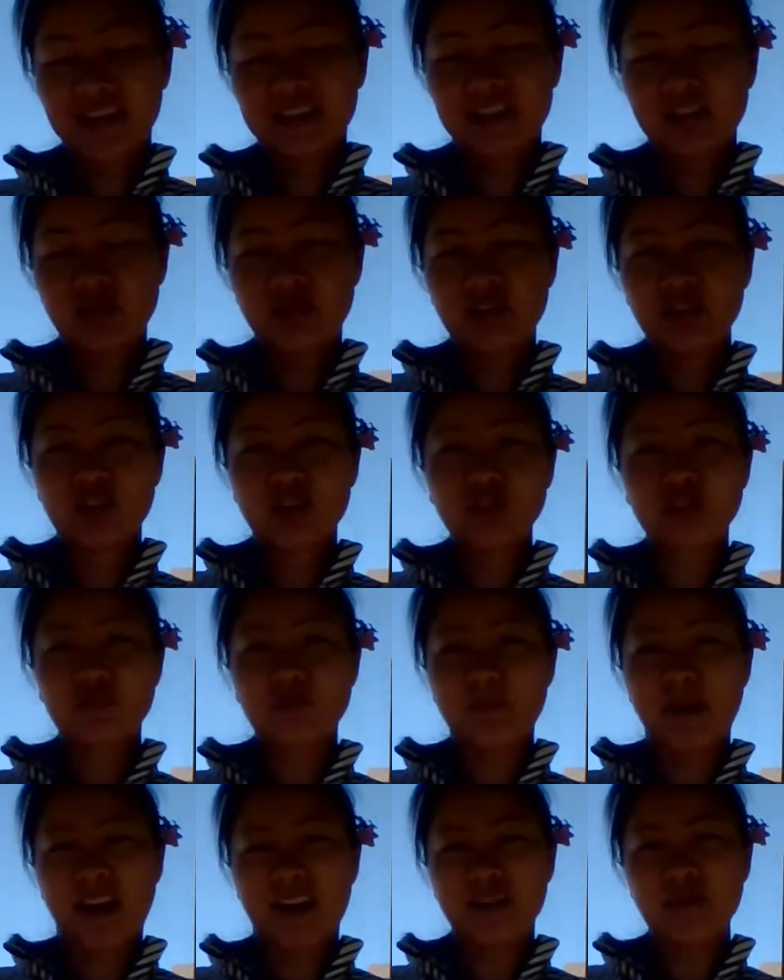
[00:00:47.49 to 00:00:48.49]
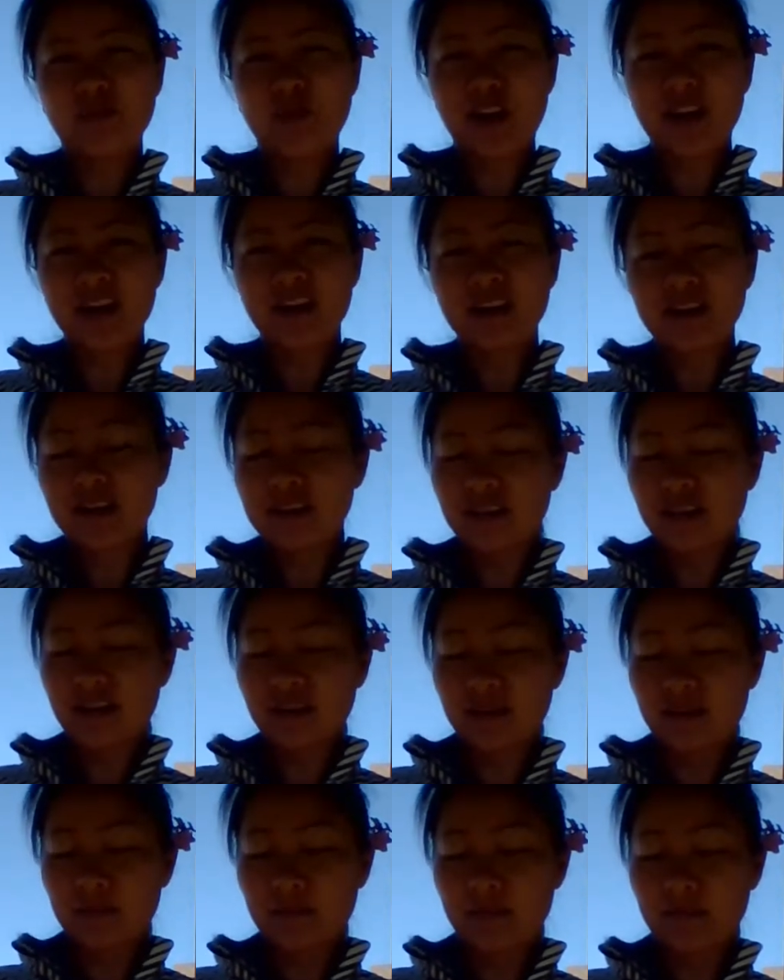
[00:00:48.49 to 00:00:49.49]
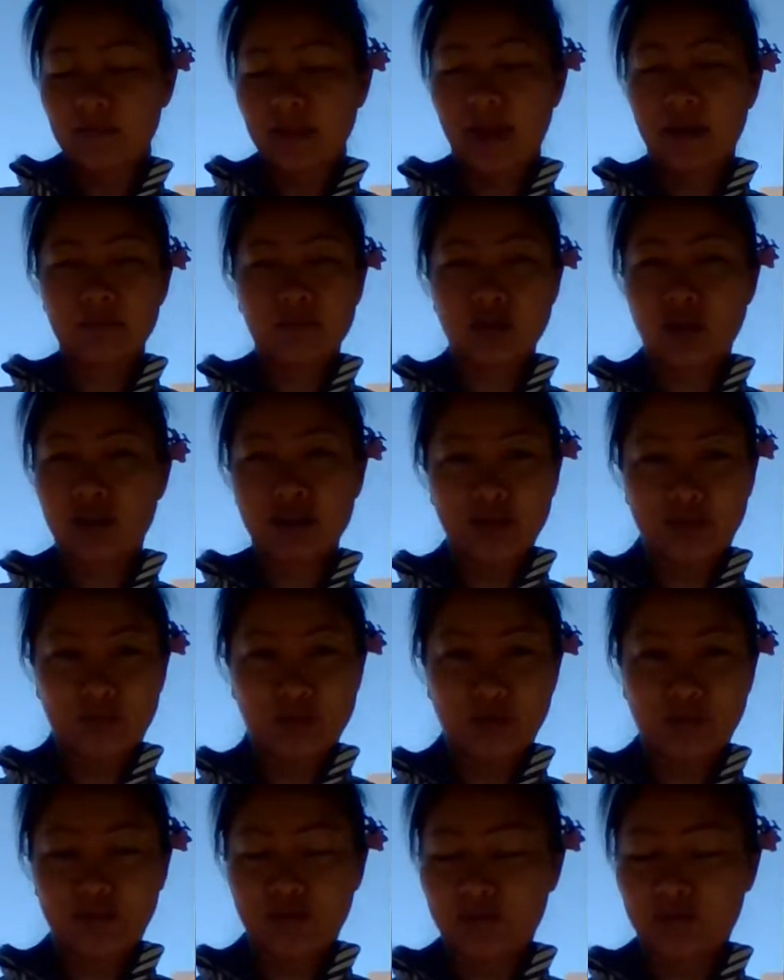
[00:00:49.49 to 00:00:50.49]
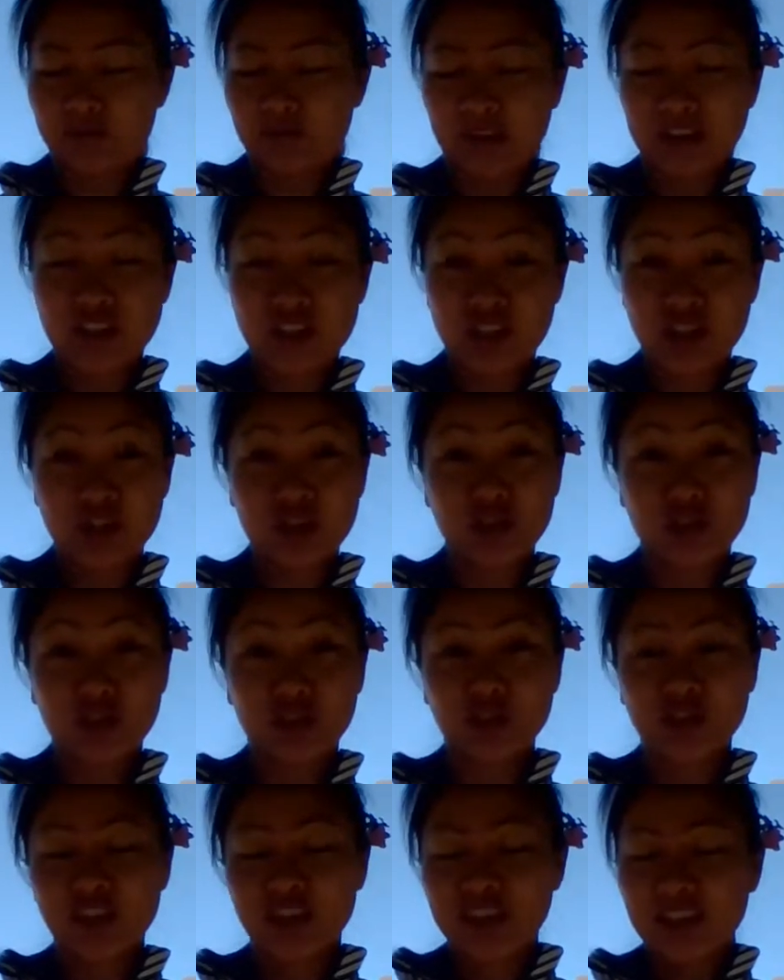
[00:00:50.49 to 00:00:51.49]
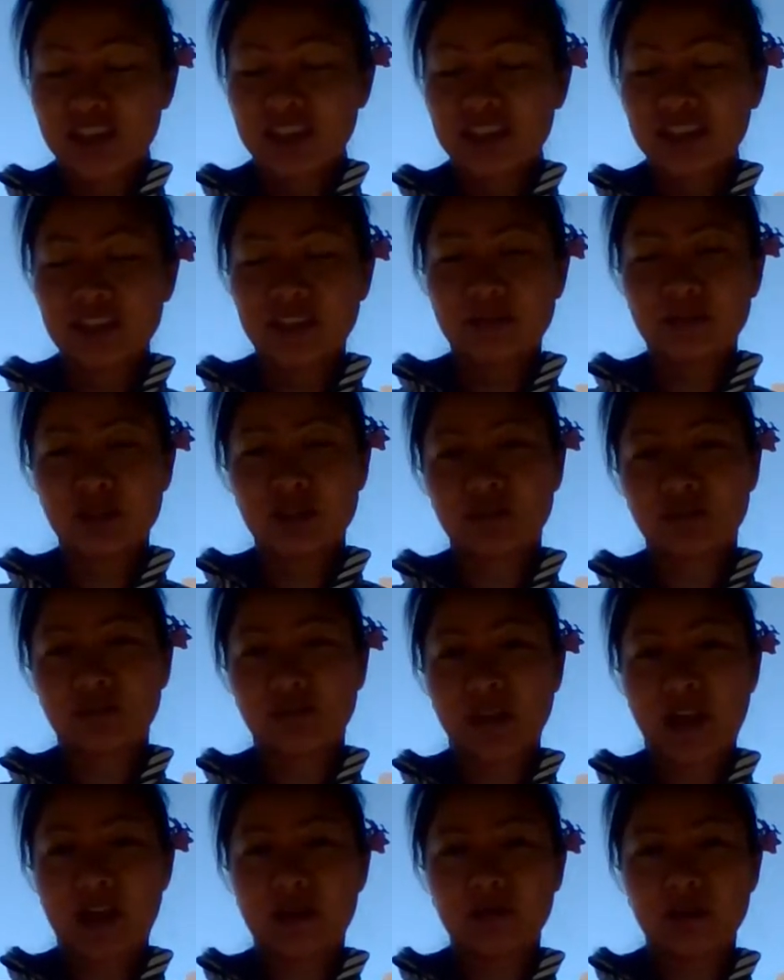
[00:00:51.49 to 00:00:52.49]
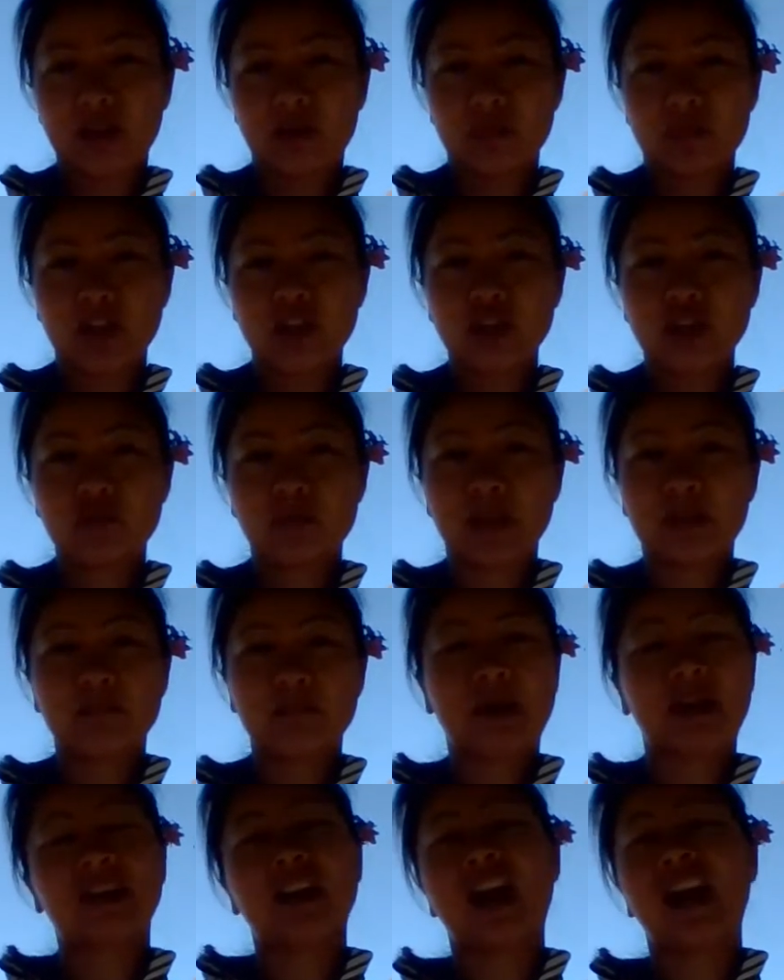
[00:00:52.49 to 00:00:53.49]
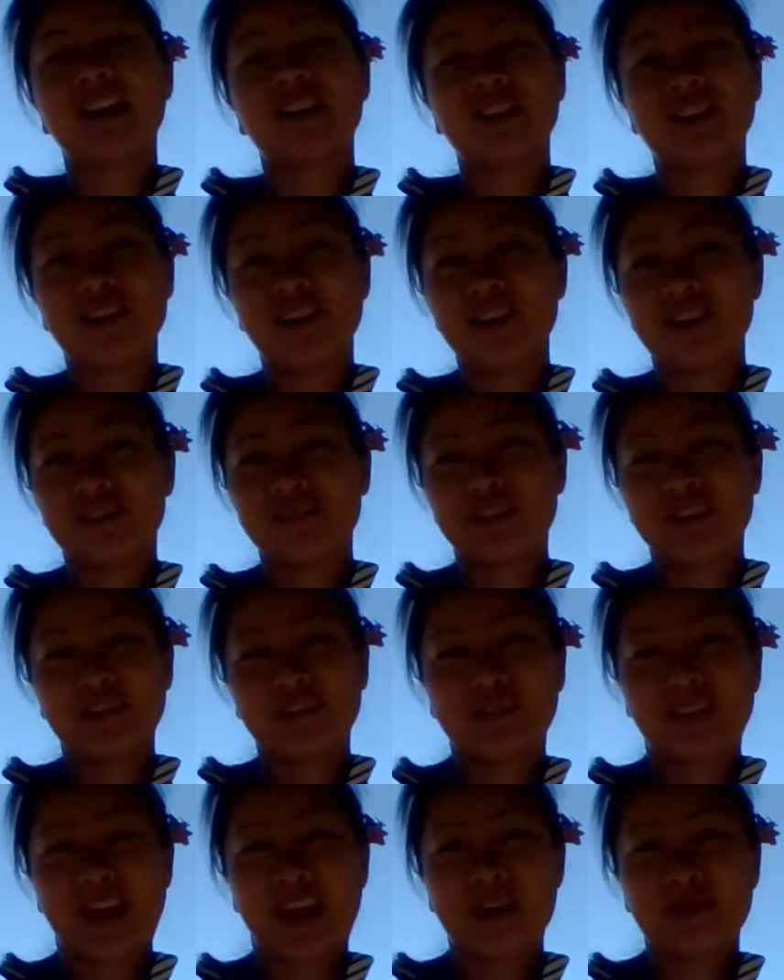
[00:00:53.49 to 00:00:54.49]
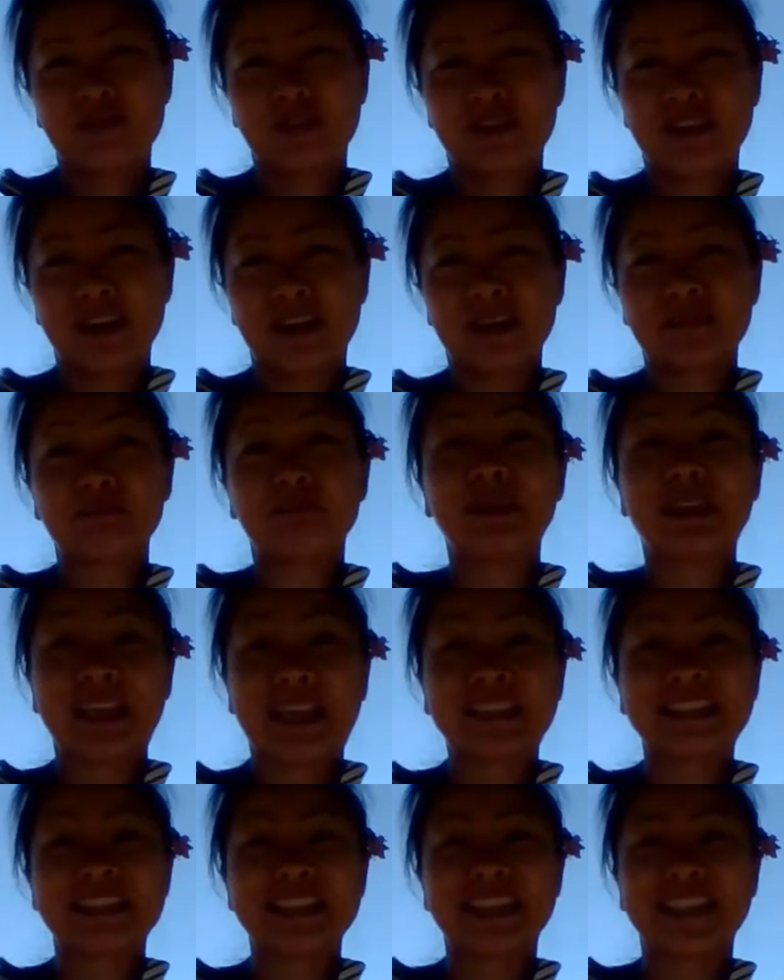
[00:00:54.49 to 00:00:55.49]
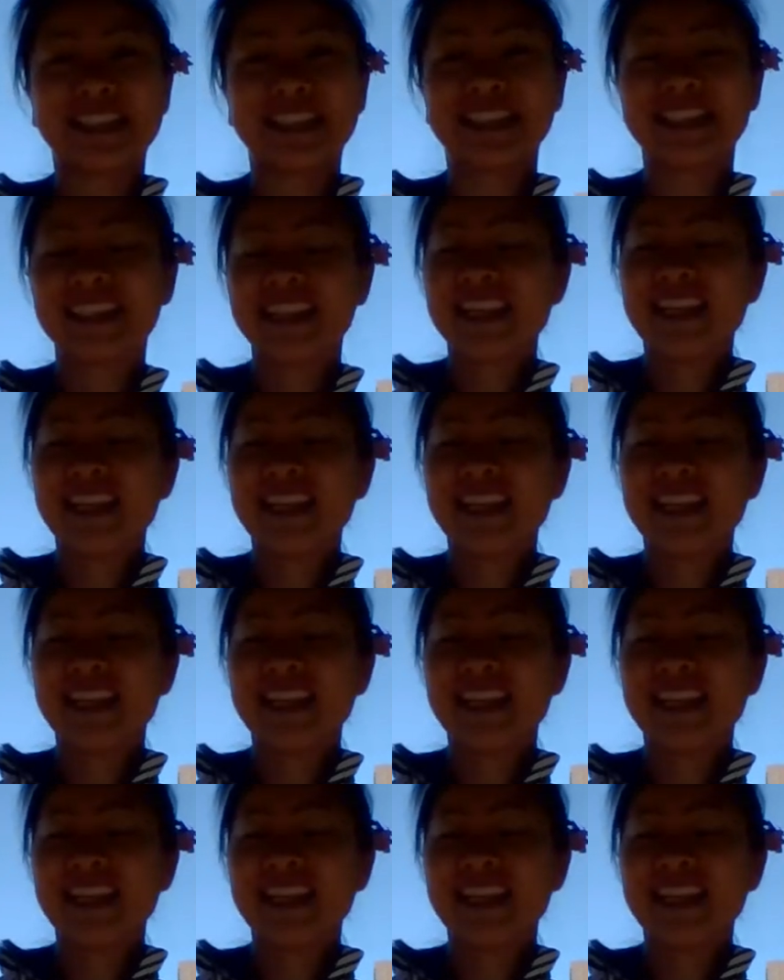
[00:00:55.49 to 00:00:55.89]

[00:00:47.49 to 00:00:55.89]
So it's just my way. I'm not a professional in terms of flower arrangement, but I love flower and planting.